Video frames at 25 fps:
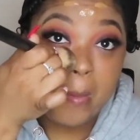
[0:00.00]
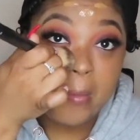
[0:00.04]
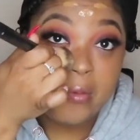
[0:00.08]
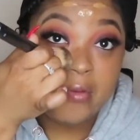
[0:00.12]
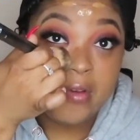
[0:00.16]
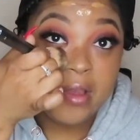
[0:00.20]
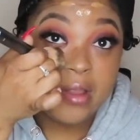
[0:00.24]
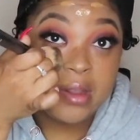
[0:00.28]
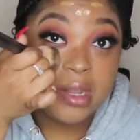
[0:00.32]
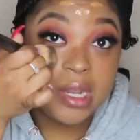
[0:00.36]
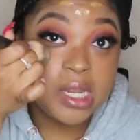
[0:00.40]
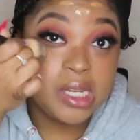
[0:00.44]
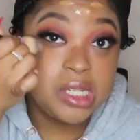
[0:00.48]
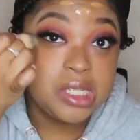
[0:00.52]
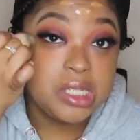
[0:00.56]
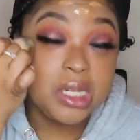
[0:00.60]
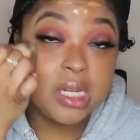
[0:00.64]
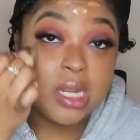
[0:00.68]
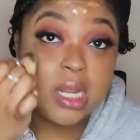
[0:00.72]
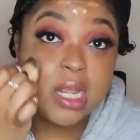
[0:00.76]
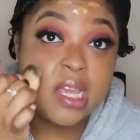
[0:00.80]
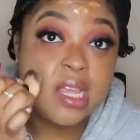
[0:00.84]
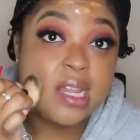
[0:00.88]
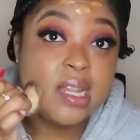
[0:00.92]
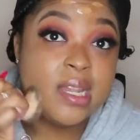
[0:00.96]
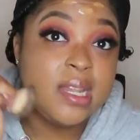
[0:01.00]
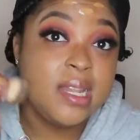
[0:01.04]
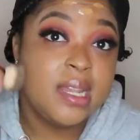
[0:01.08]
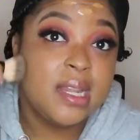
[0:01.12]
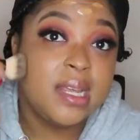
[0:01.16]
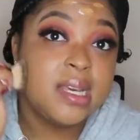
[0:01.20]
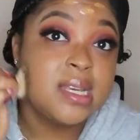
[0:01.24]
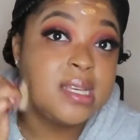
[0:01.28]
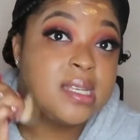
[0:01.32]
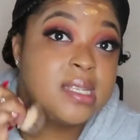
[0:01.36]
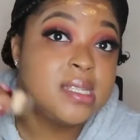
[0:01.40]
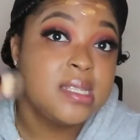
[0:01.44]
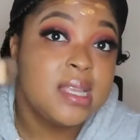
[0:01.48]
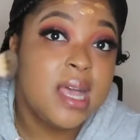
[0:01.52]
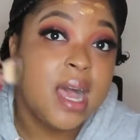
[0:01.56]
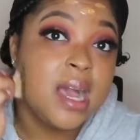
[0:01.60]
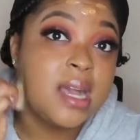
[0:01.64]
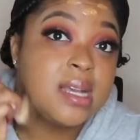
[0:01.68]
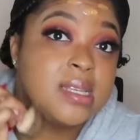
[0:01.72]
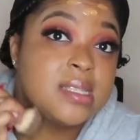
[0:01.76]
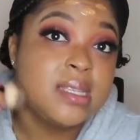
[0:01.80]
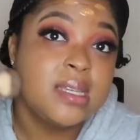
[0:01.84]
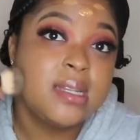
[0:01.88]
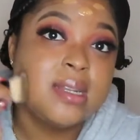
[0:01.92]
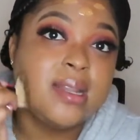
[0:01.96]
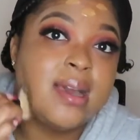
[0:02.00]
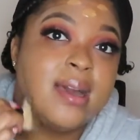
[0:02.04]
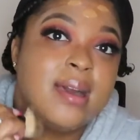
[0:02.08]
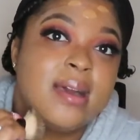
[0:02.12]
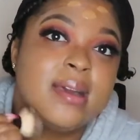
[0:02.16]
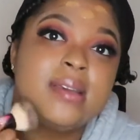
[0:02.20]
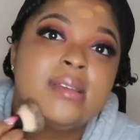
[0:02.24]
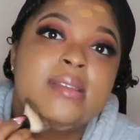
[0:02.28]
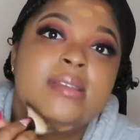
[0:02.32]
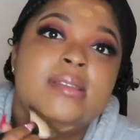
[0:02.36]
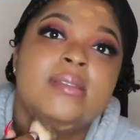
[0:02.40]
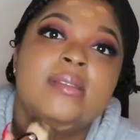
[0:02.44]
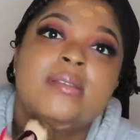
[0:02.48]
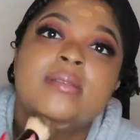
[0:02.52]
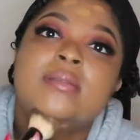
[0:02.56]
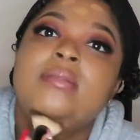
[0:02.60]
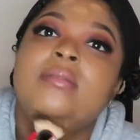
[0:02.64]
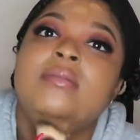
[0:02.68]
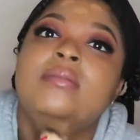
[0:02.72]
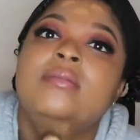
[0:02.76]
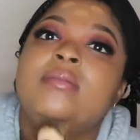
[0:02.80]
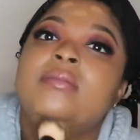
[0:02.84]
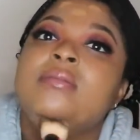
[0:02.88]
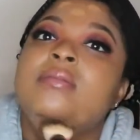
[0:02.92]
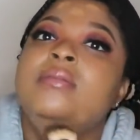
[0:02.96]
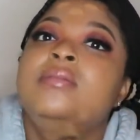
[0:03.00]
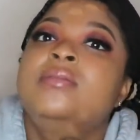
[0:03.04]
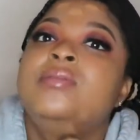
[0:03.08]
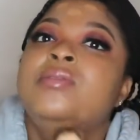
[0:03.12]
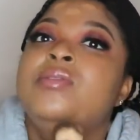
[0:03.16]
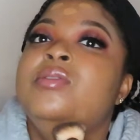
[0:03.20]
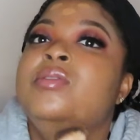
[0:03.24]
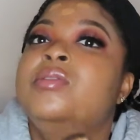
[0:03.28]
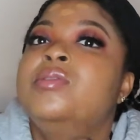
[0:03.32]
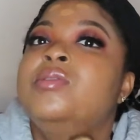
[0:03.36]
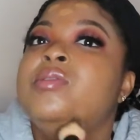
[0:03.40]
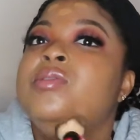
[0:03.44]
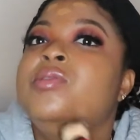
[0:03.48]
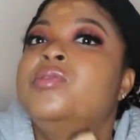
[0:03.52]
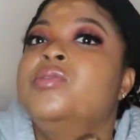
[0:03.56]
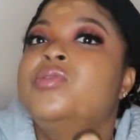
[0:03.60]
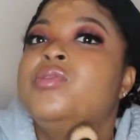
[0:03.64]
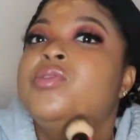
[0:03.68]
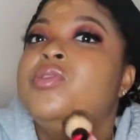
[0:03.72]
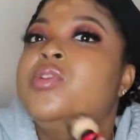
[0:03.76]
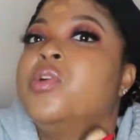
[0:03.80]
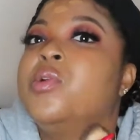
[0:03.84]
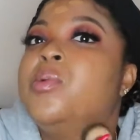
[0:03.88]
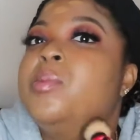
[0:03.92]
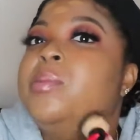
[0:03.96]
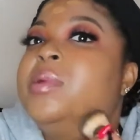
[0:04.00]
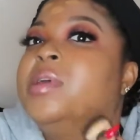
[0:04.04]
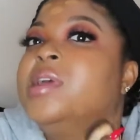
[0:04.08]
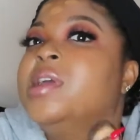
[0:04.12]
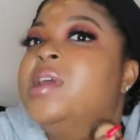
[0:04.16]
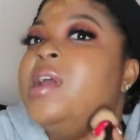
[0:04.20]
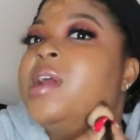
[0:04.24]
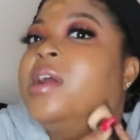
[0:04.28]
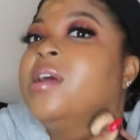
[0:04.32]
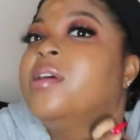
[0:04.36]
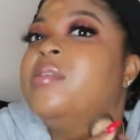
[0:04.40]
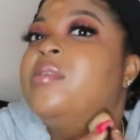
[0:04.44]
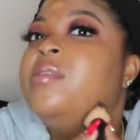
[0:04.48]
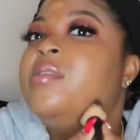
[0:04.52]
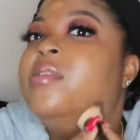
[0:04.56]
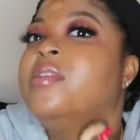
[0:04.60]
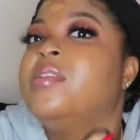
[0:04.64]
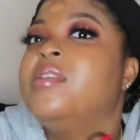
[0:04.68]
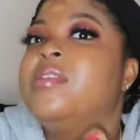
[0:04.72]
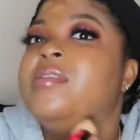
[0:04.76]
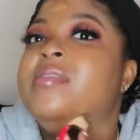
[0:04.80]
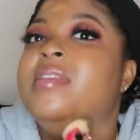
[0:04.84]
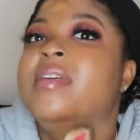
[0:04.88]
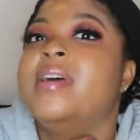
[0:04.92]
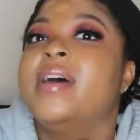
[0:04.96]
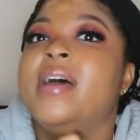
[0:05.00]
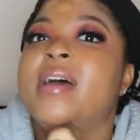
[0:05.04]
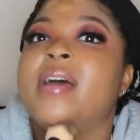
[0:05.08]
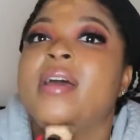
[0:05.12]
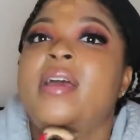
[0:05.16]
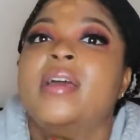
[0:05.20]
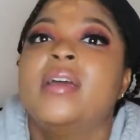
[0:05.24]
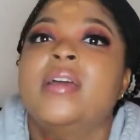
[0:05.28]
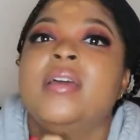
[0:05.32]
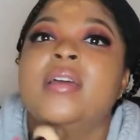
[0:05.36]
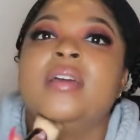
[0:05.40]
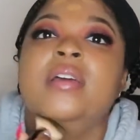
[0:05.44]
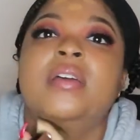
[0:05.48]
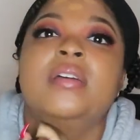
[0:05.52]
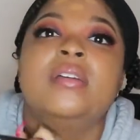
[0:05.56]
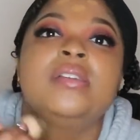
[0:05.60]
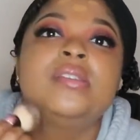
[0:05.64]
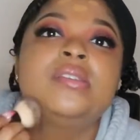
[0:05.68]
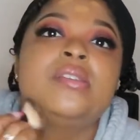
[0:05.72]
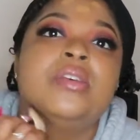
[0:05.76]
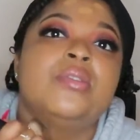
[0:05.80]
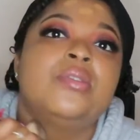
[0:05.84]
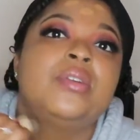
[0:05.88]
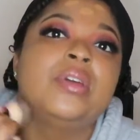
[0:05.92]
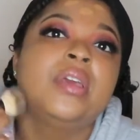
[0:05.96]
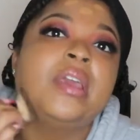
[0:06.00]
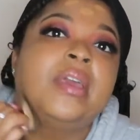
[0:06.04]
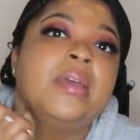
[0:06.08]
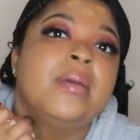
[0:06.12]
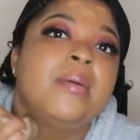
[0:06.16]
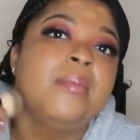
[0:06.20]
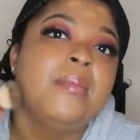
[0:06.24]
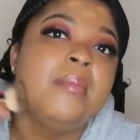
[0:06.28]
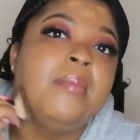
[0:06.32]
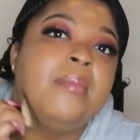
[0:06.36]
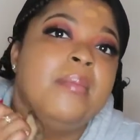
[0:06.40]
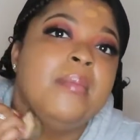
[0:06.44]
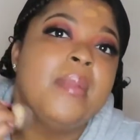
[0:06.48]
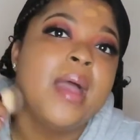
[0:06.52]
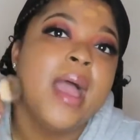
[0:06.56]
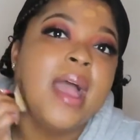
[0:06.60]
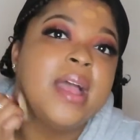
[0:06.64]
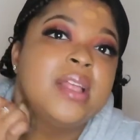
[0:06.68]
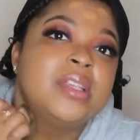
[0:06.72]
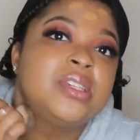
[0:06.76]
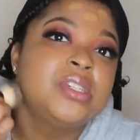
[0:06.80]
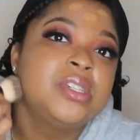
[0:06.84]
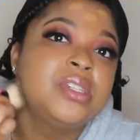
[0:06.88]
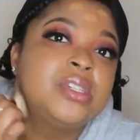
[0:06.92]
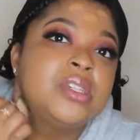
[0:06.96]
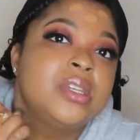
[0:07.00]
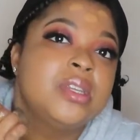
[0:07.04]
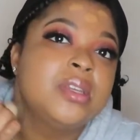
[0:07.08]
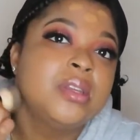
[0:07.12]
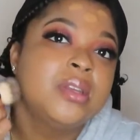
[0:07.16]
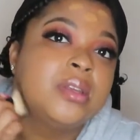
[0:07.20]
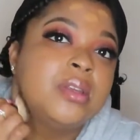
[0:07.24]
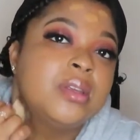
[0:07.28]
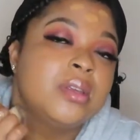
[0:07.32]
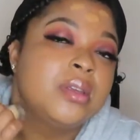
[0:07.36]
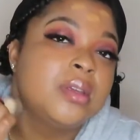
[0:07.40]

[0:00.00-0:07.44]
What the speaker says: foundation, it does oxidize. So be careful of that. So get matched